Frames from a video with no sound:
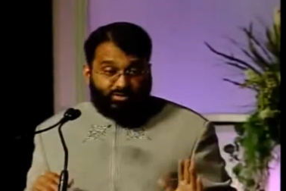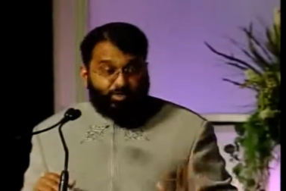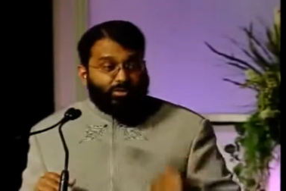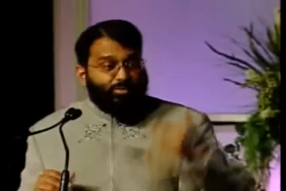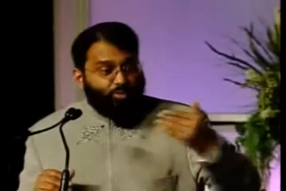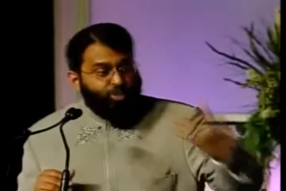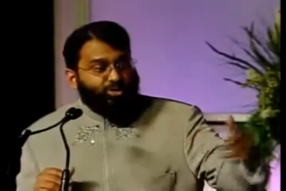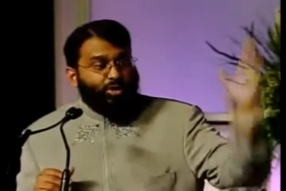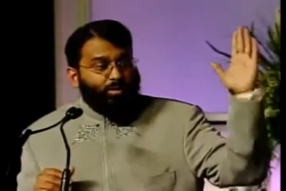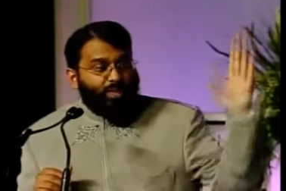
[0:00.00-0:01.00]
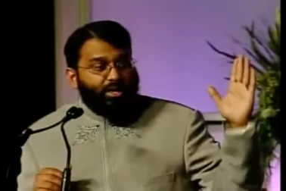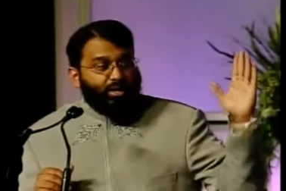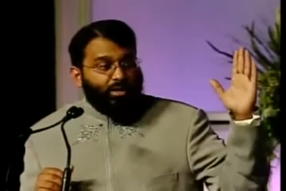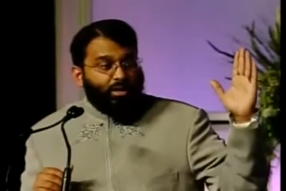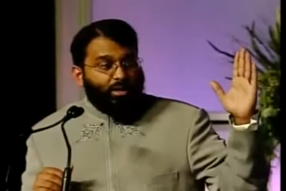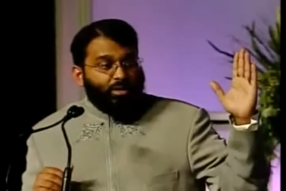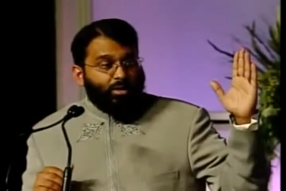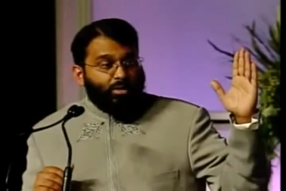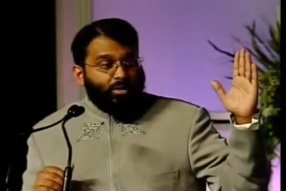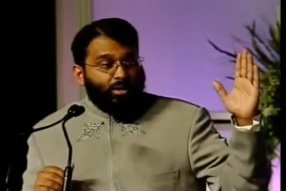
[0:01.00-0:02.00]
themselves Muslim, of course there are many
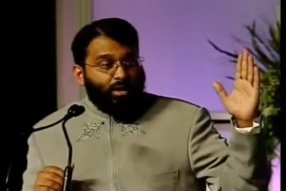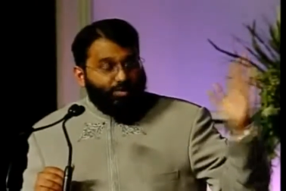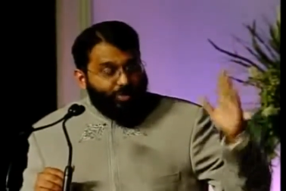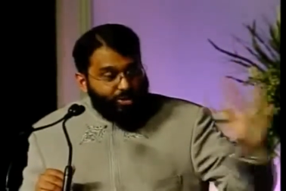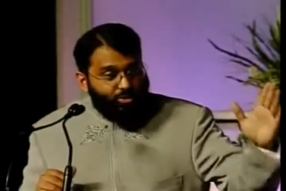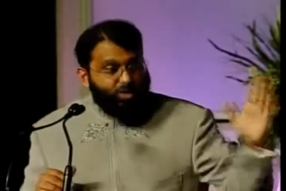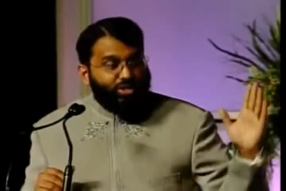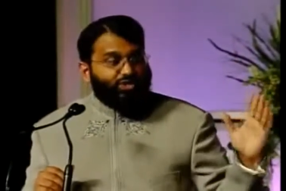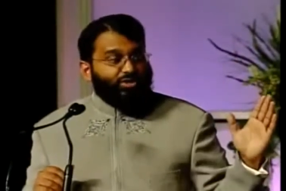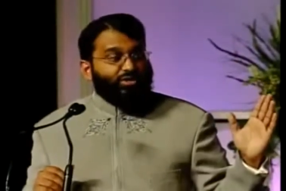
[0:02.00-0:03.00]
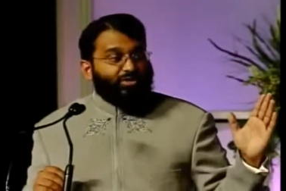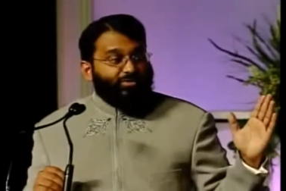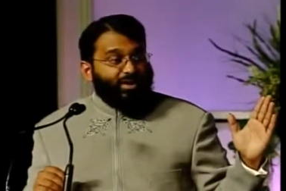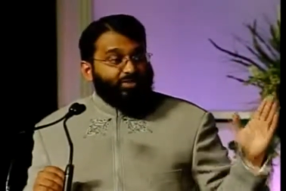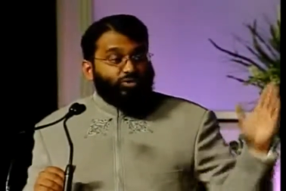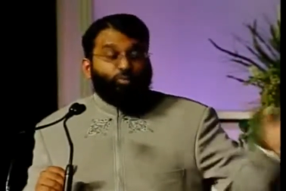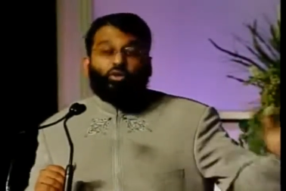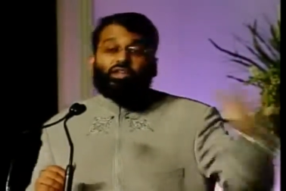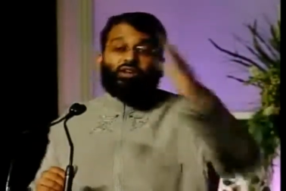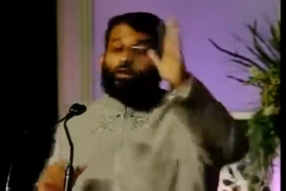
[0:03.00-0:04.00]
of other religions and faiths who
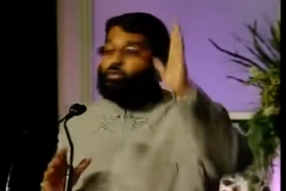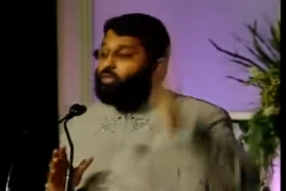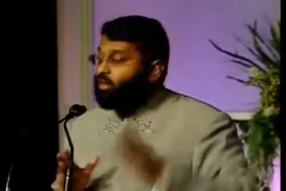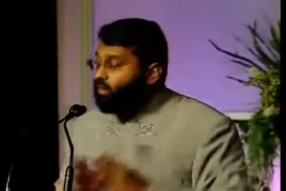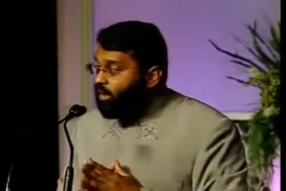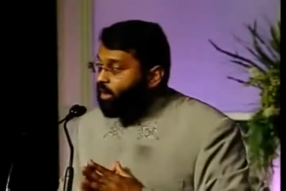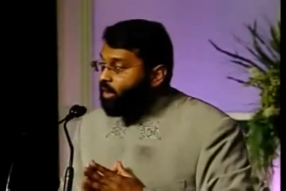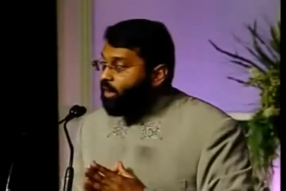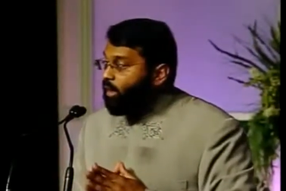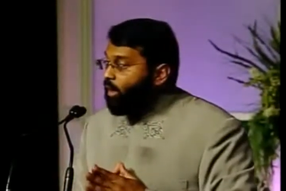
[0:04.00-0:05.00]
pray to other than Allah.